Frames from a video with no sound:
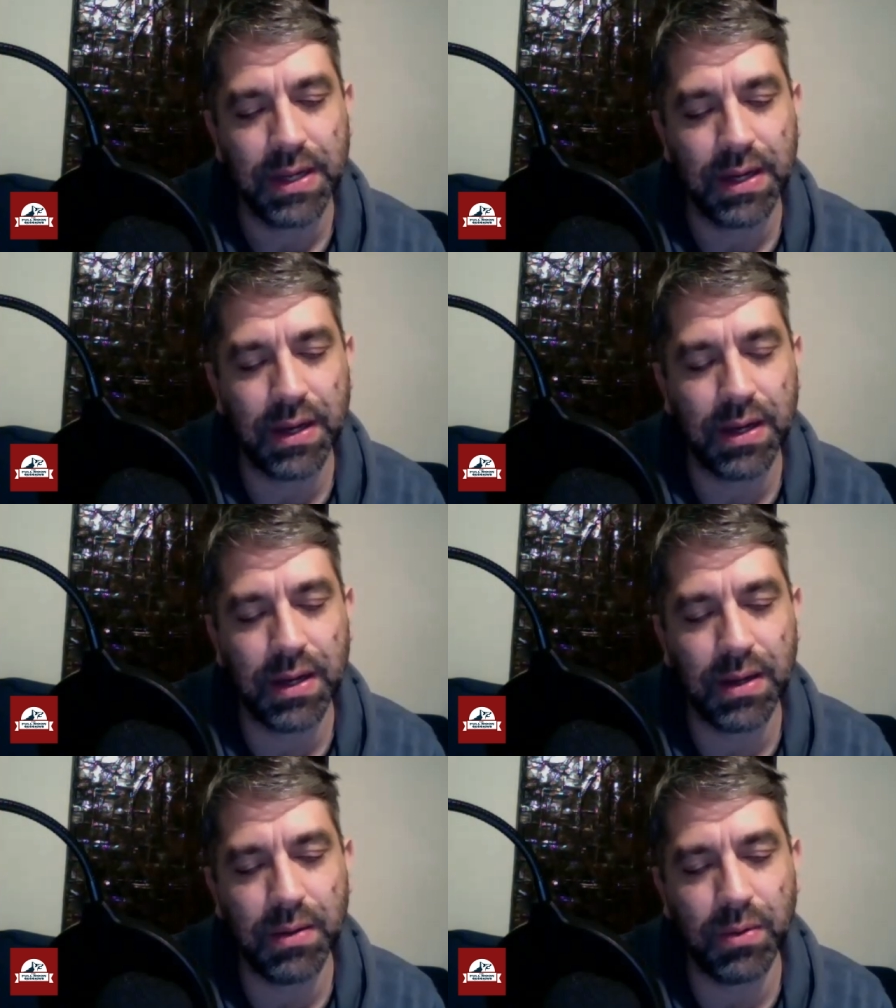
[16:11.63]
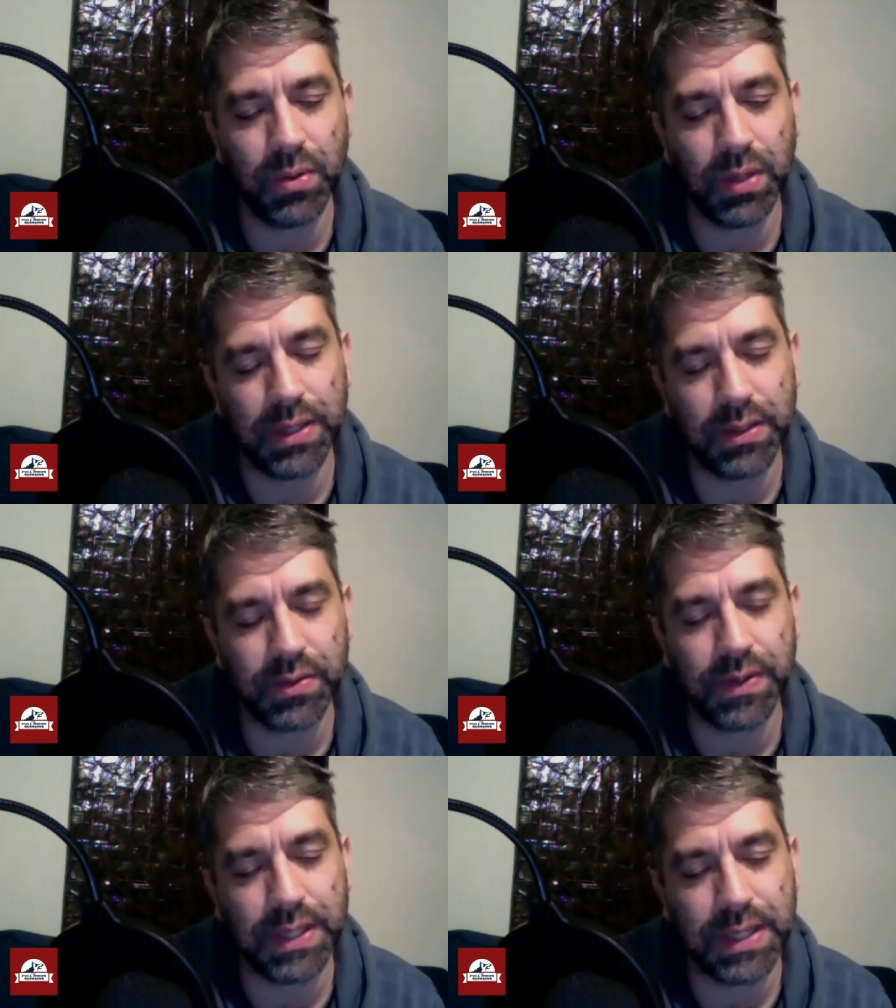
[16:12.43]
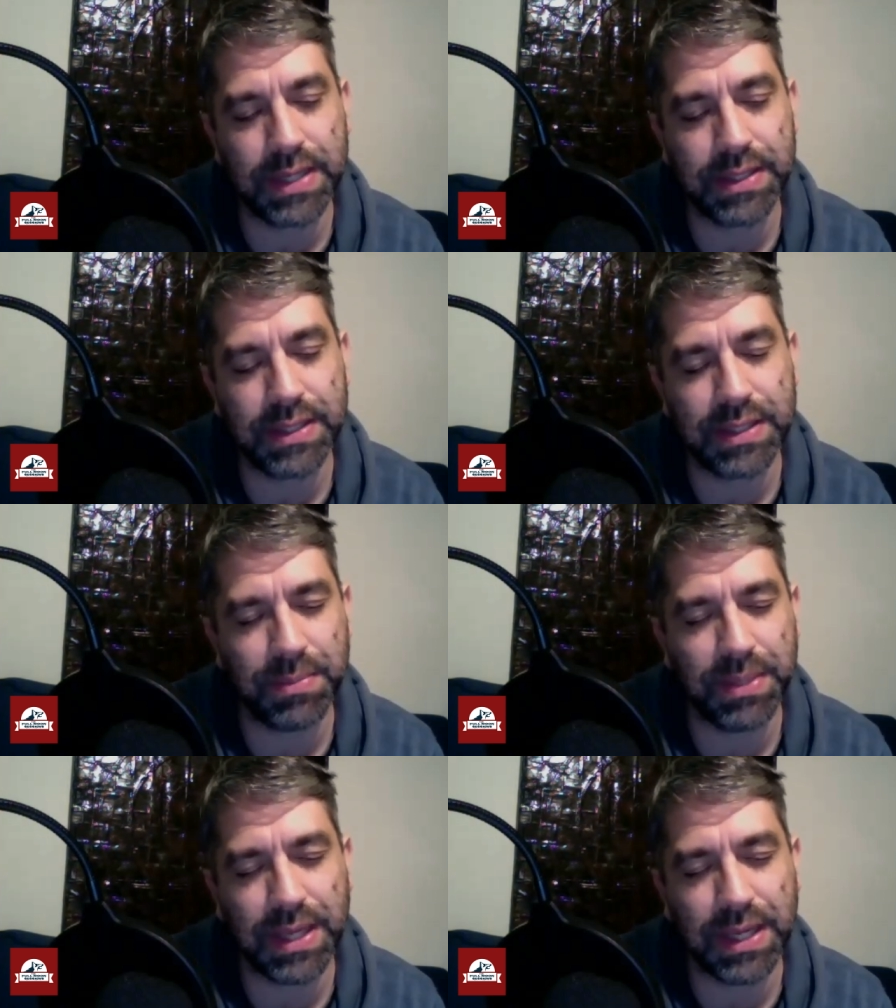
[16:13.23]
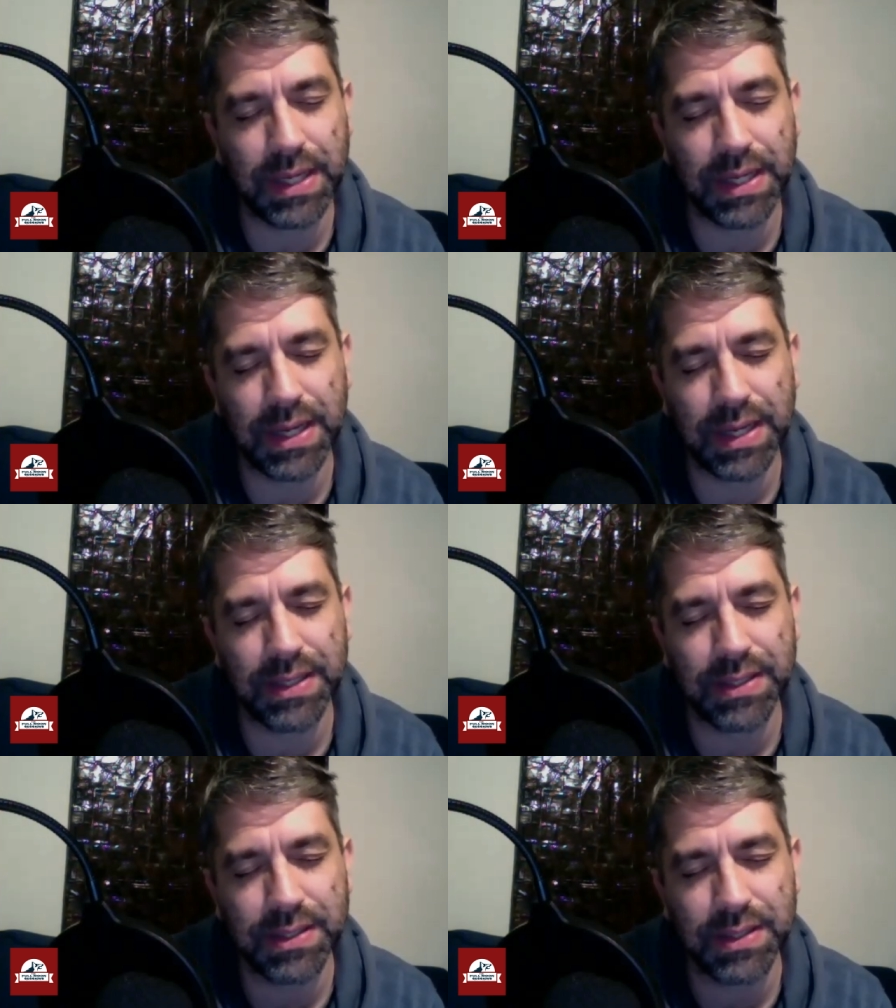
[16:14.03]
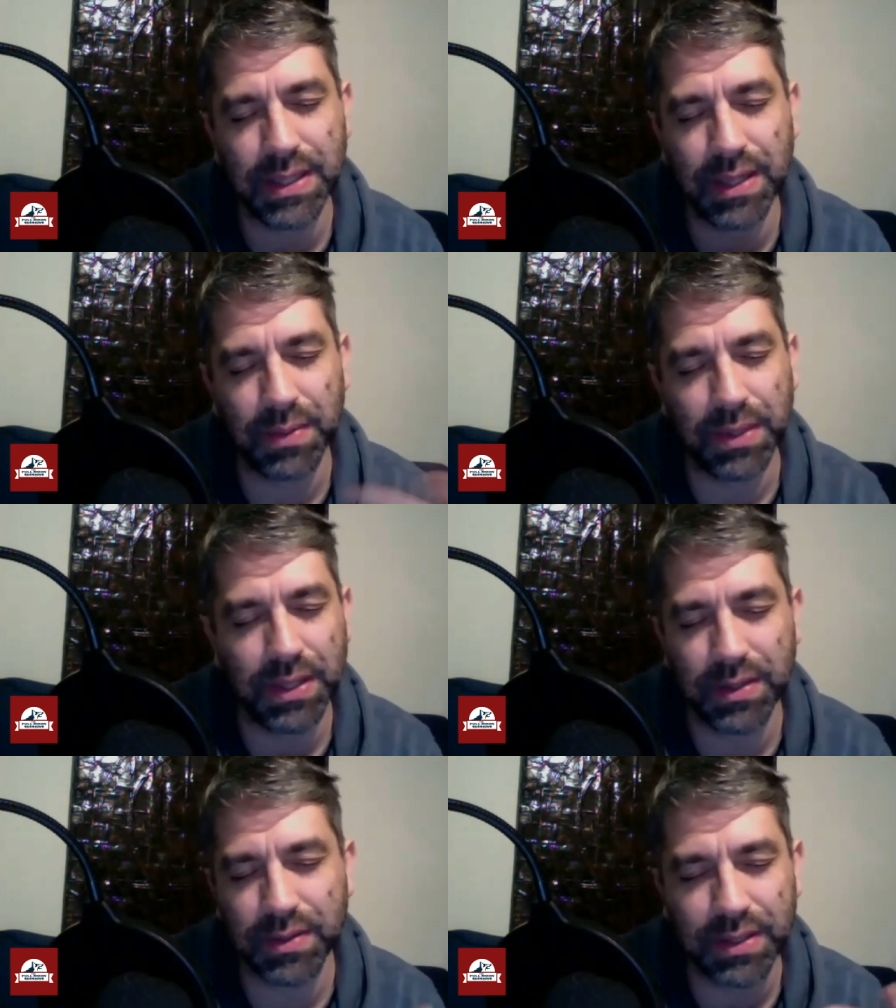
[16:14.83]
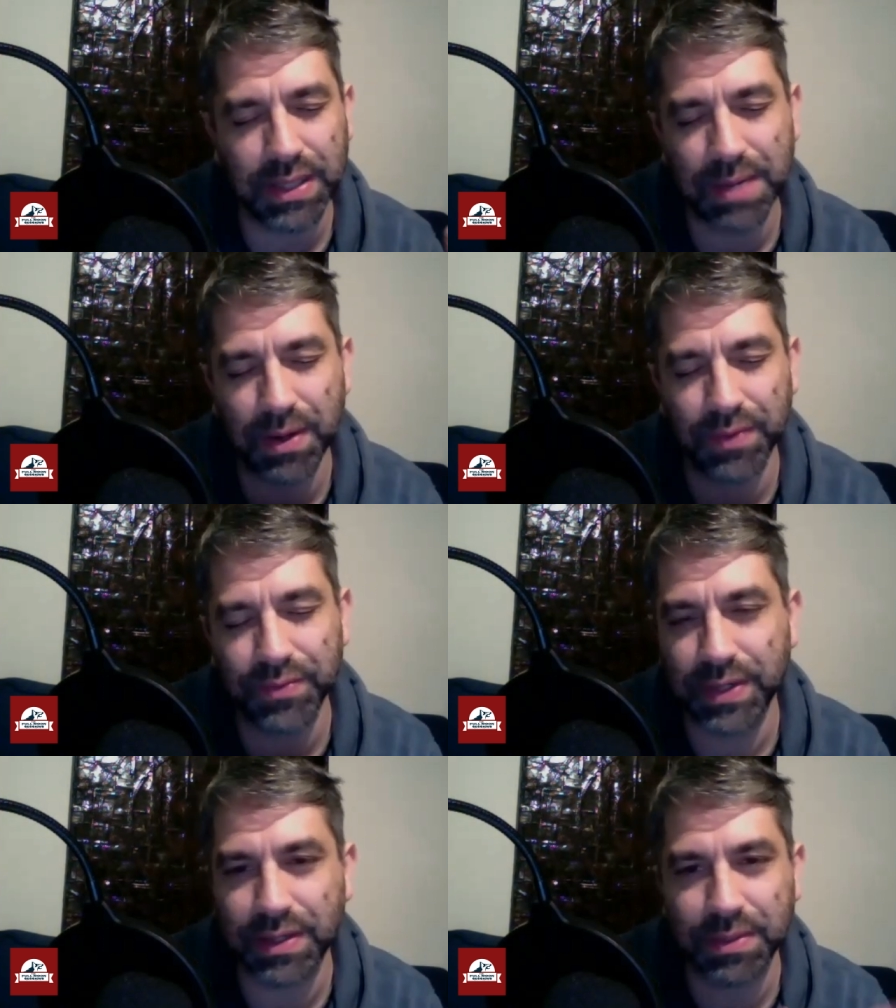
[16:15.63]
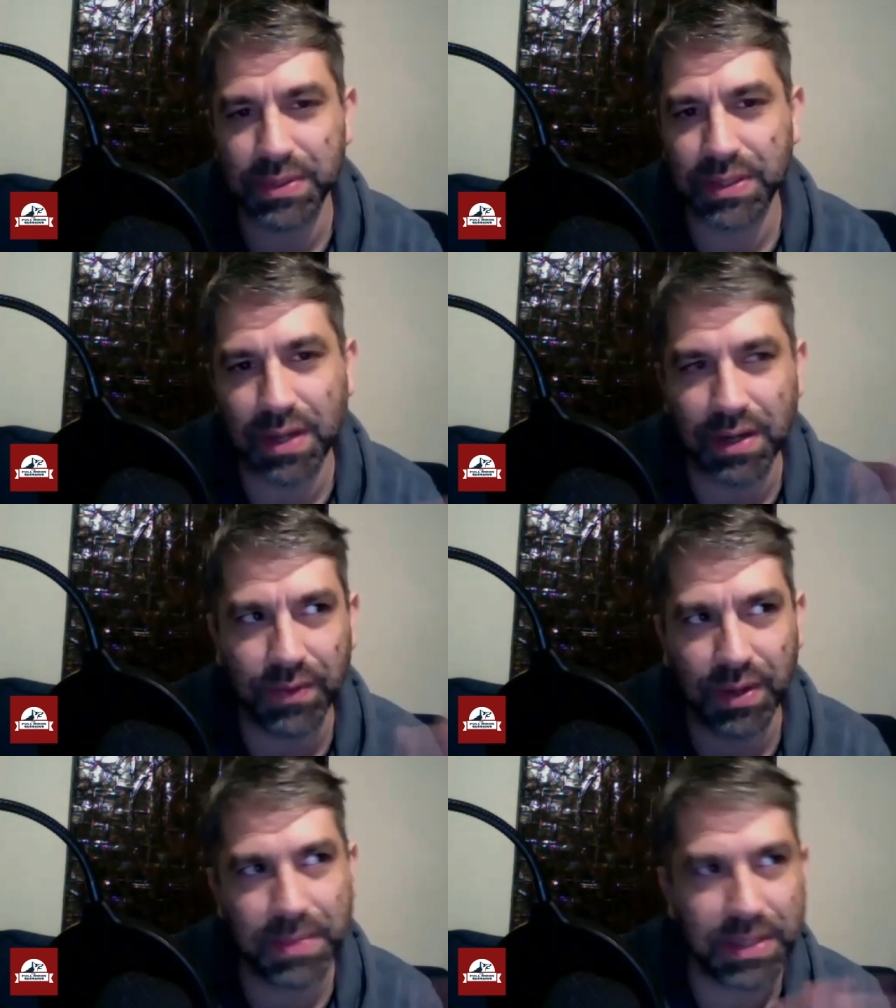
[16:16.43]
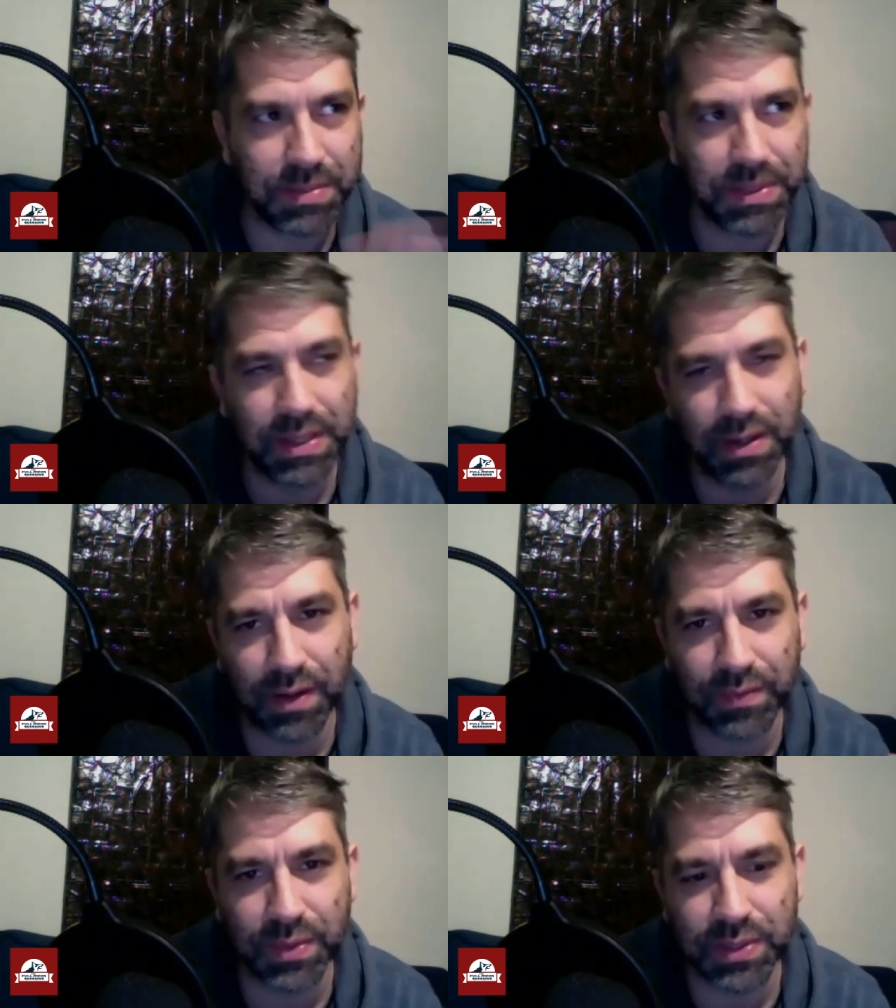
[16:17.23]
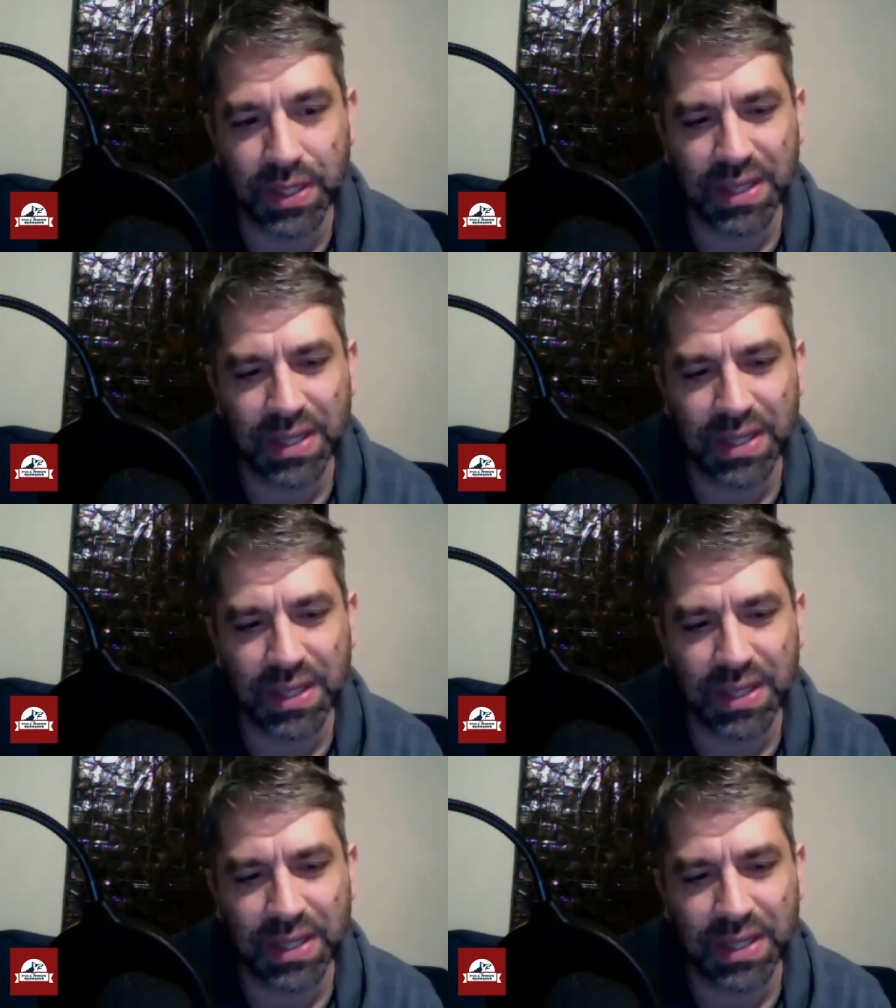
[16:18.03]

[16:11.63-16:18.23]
uh, or like, sorry, The Exorcist, the beginning, and the other one that came after it that was kind of like meant to be afterwards.